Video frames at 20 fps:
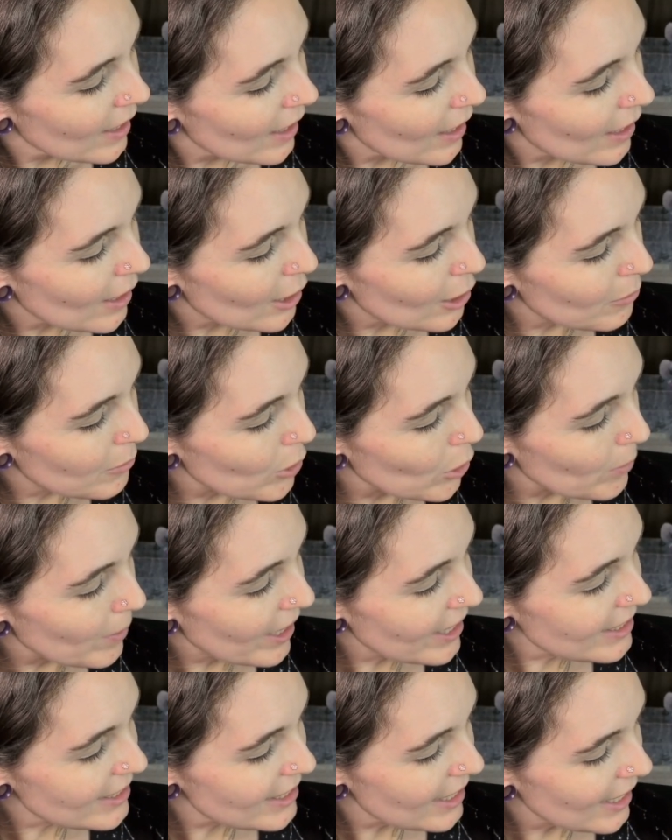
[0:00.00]
No
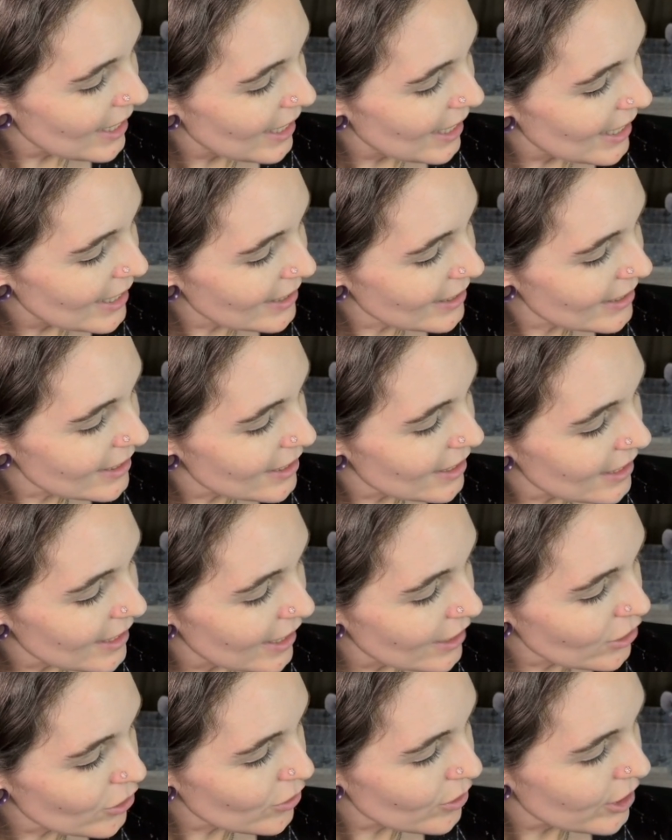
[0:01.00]
Bad Days, it's a
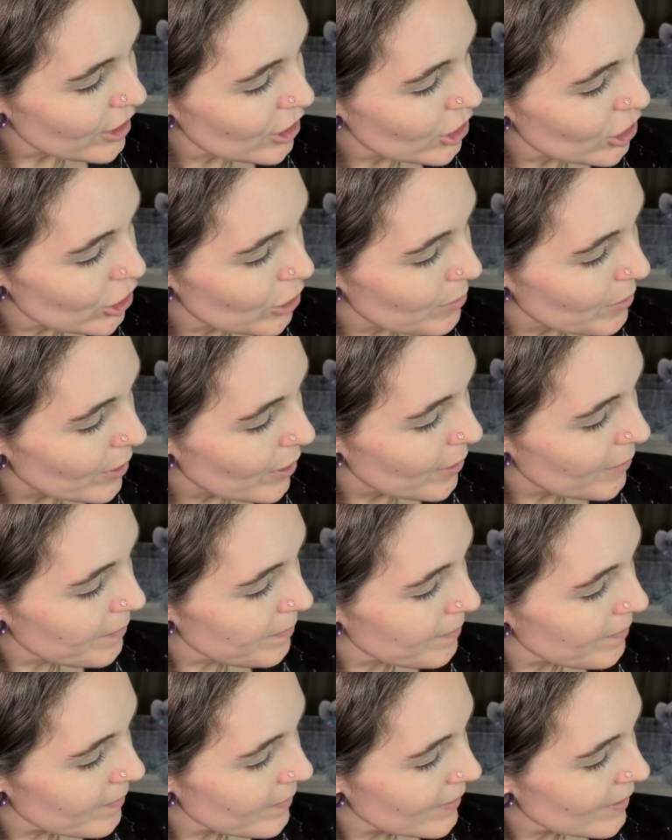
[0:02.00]
nice green shimmer.
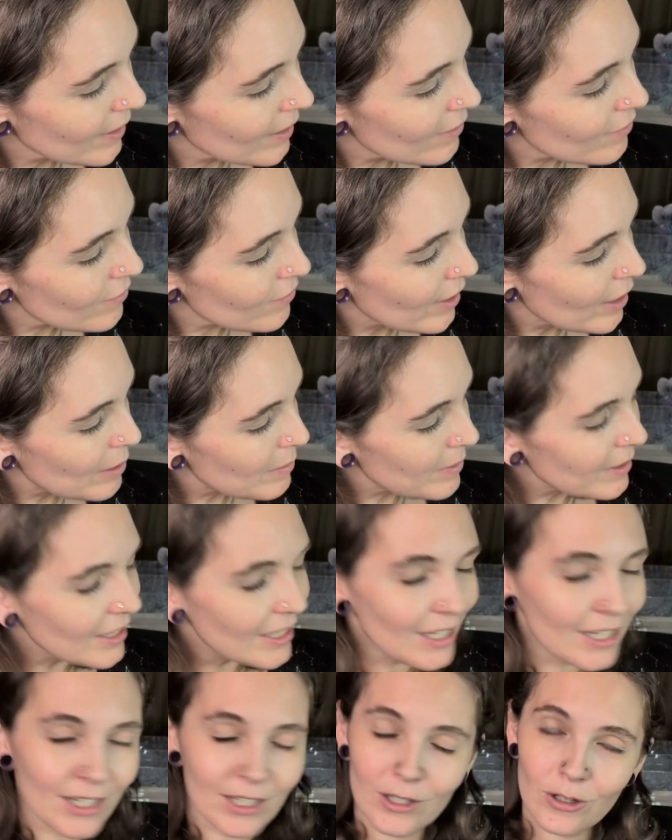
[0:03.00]

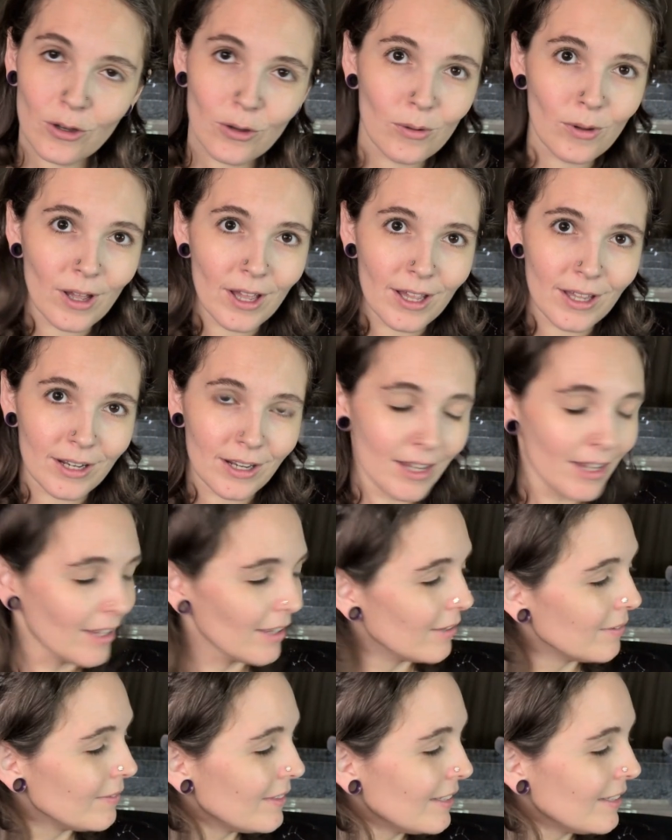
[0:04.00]
Family, Ohana.